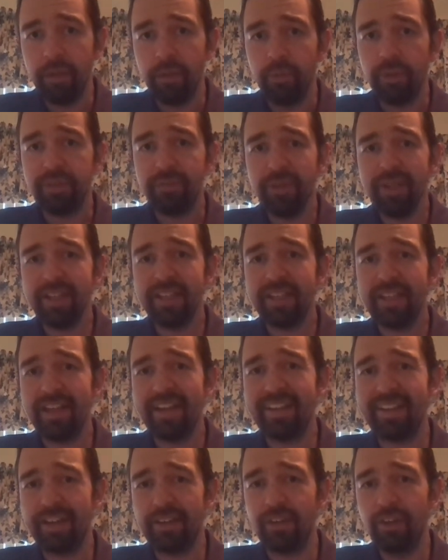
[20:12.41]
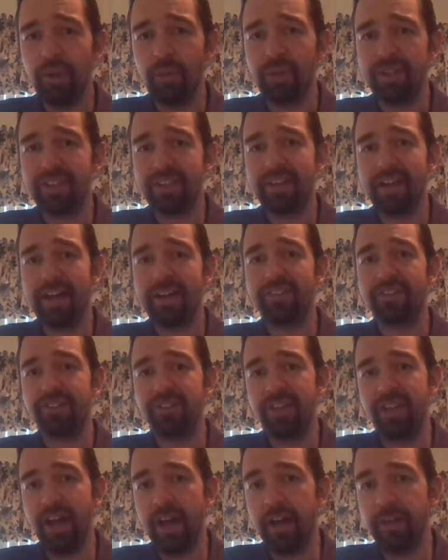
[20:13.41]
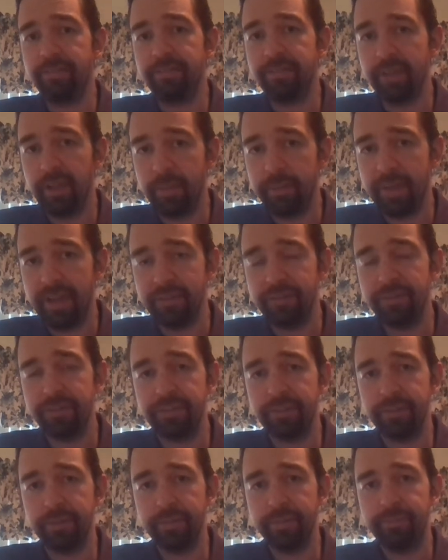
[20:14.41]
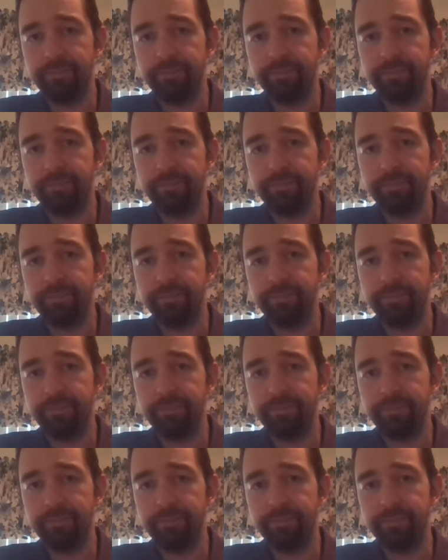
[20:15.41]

we really cannot know what God's love amounts to.